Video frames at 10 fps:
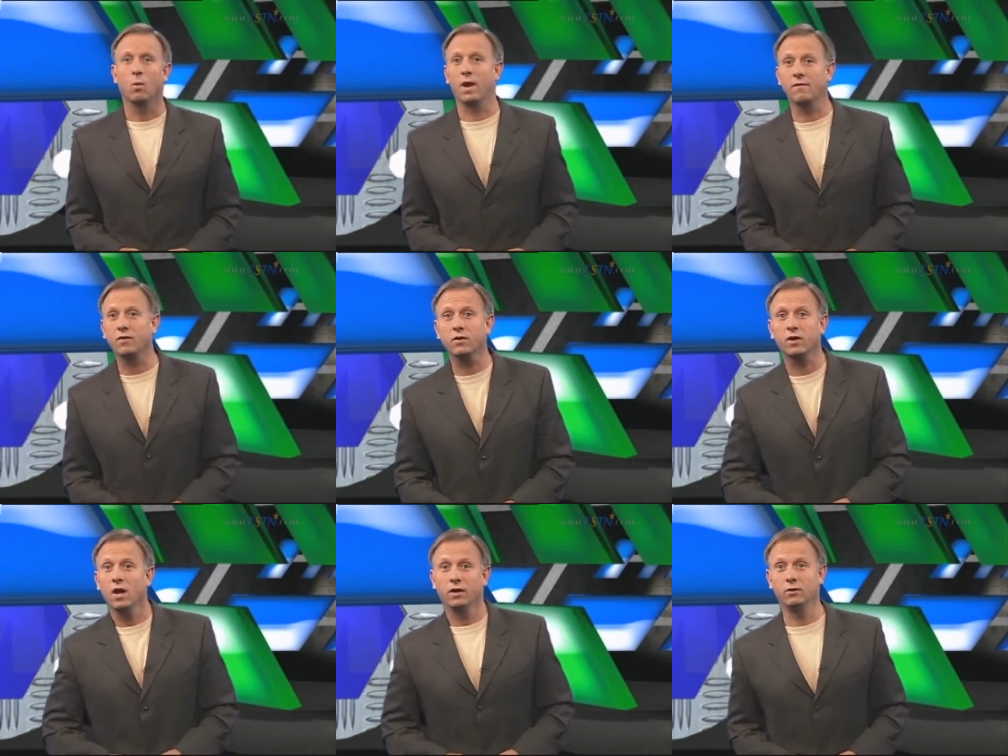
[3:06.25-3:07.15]

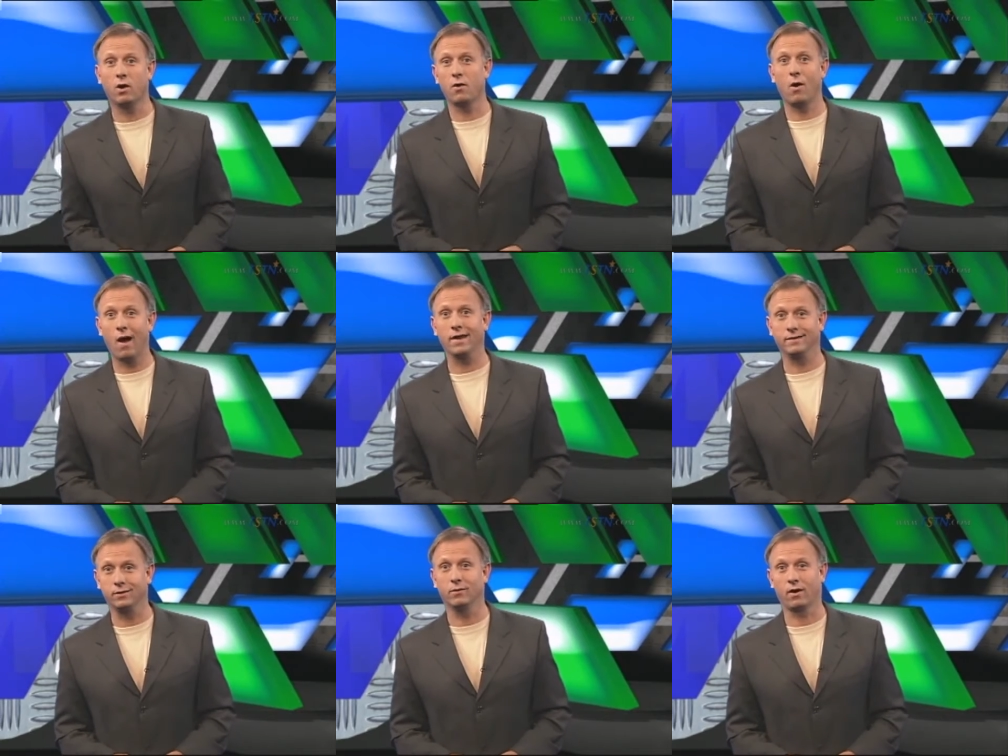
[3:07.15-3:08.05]
Whatever you don't know how
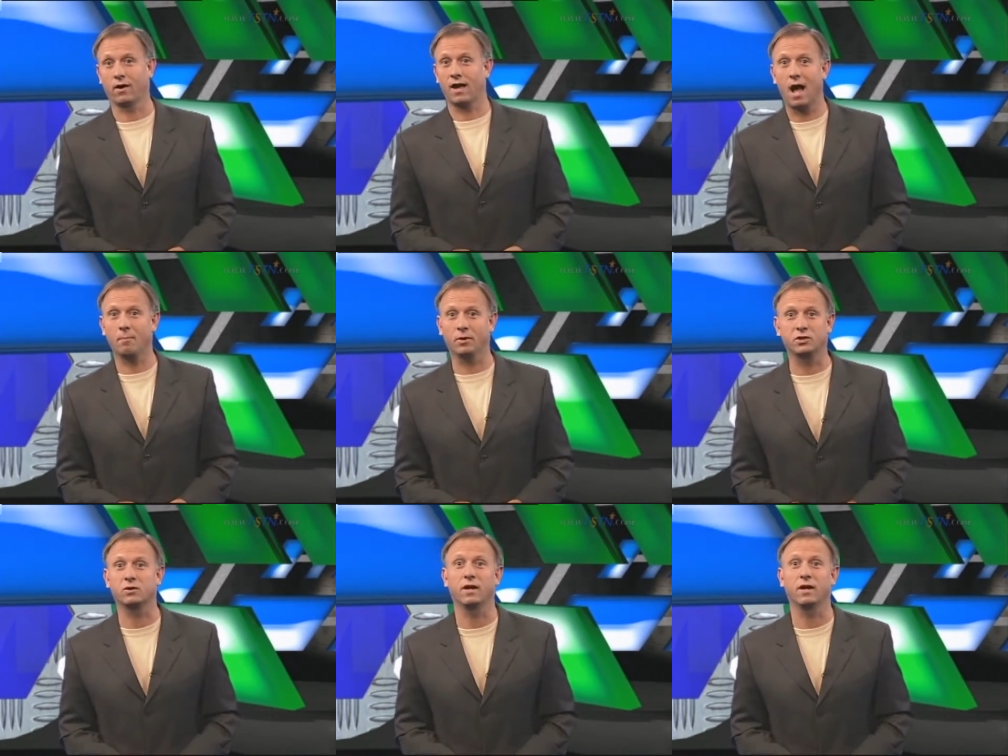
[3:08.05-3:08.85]
to do or accomplish